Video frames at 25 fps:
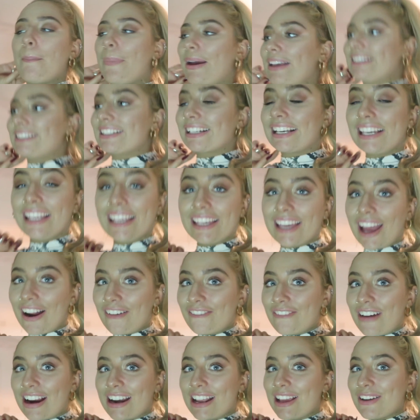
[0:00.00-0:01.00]
basically
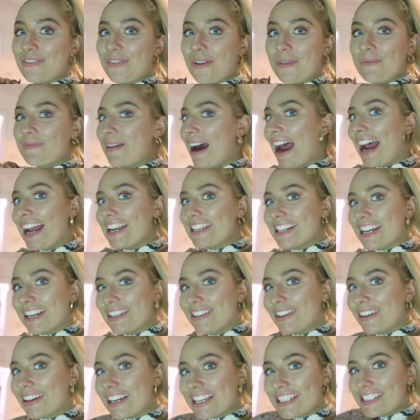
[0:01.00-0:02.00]
get ready for bed
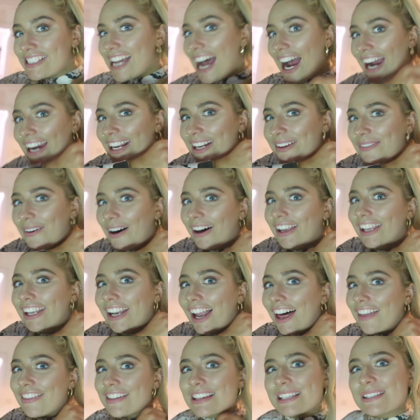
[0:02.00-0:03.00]
and look exactly what I
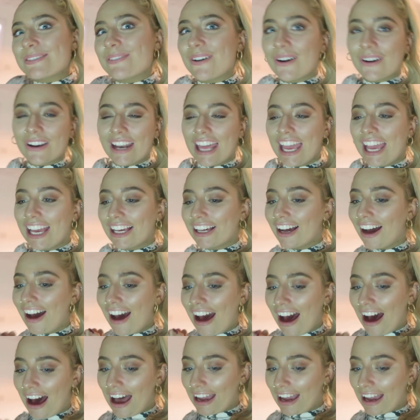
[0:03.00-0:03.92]
look like this morning.